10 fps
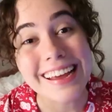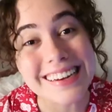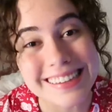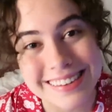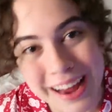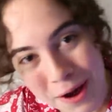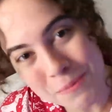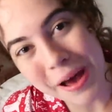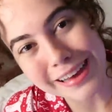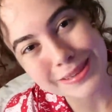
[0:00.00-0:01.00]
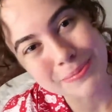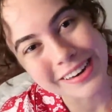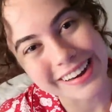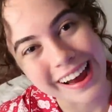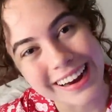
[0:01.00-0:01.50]
It is now past
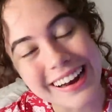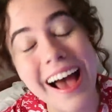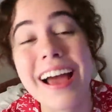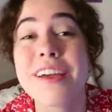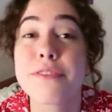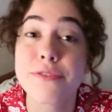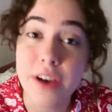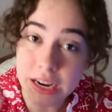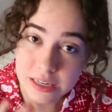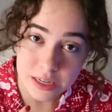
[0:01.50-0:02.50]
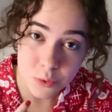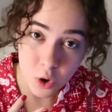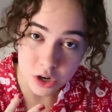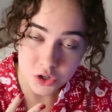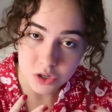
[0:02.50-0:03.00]
midnight. I finally
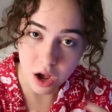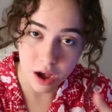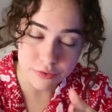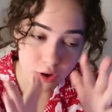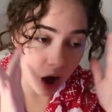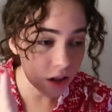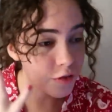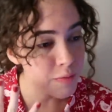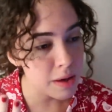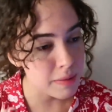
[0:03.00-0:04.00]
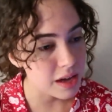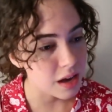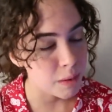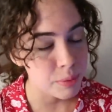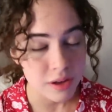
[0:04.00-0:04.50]
washed off all of my
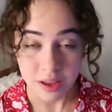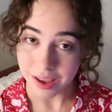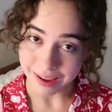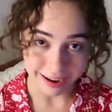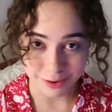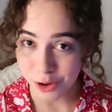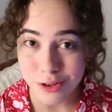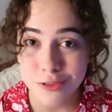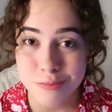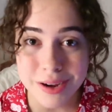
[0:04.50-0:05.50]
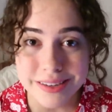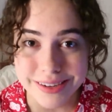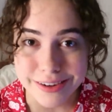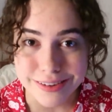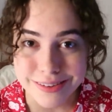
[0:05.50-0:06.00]
makeup and all of my
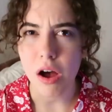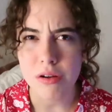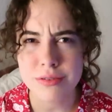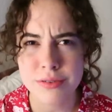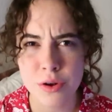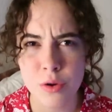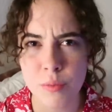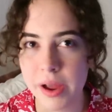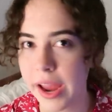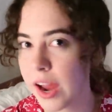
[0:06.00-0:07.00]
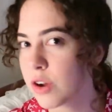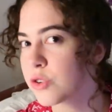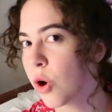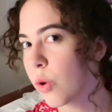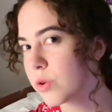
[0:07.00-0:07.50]
tears. Also, my hair
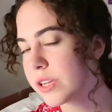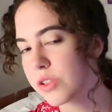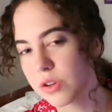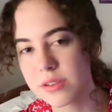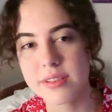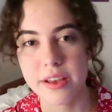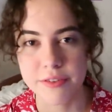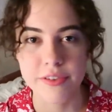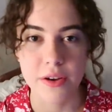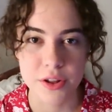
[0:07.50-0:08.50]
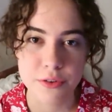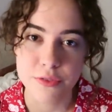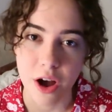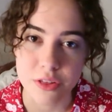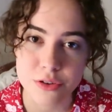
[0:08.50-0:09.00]
totally looks like a founding
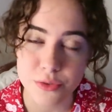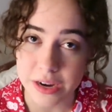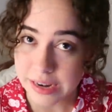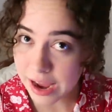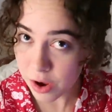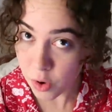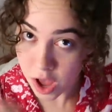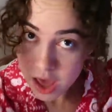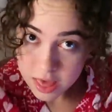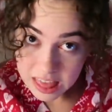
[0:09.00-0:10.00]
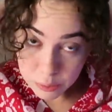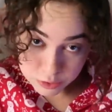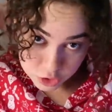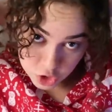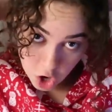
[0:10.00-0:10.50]
father's right now. That
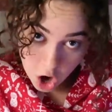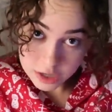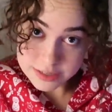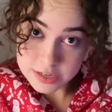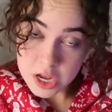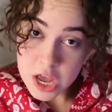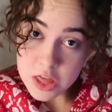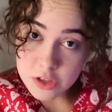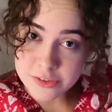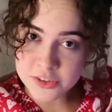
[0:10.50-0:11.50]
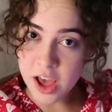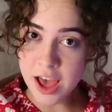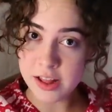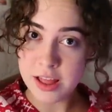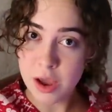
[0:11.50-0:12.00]
was not the
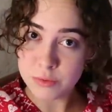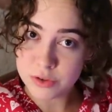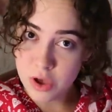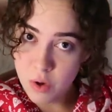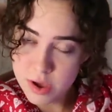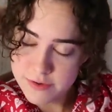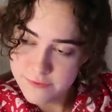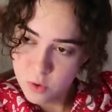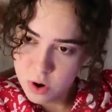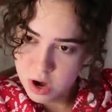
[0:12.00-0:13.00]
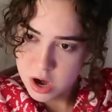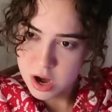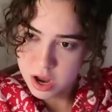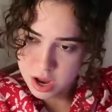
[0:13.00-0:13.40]
style I was going for,